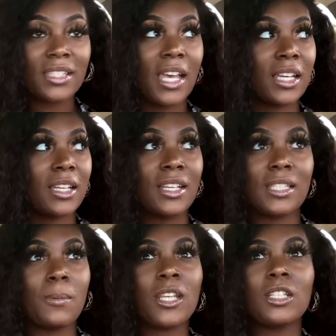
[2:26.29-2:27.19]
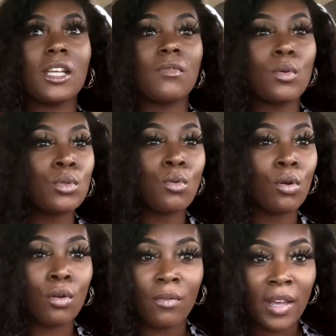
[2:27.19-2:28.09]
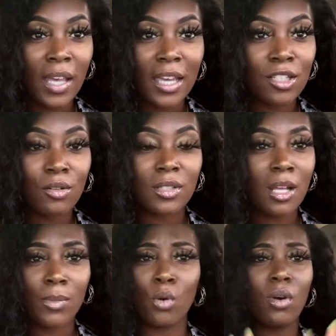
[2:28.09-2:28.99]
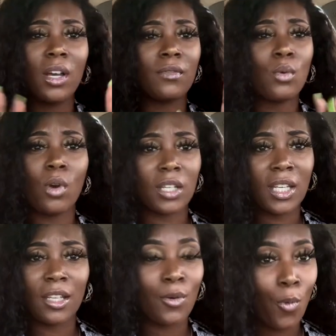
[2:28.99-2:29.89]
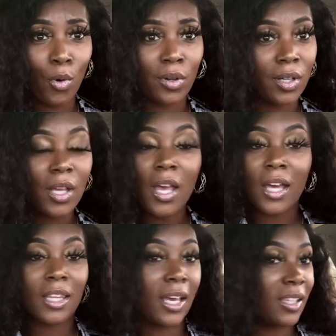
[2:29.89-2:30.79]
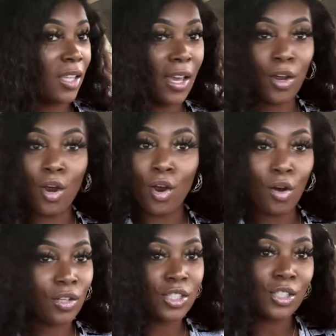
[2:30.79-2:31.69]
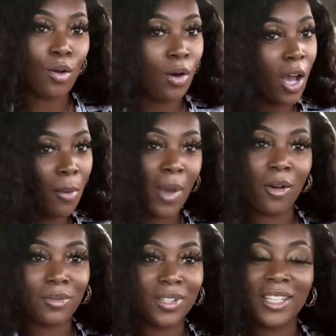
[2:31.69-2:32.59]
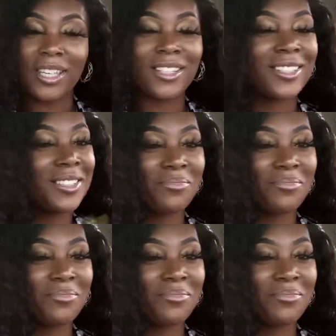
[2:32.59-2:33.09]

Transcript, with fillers: Like, especially if you was going on vacation or something, or if you wanted to get in the water, like, that curl is just gonna come out looking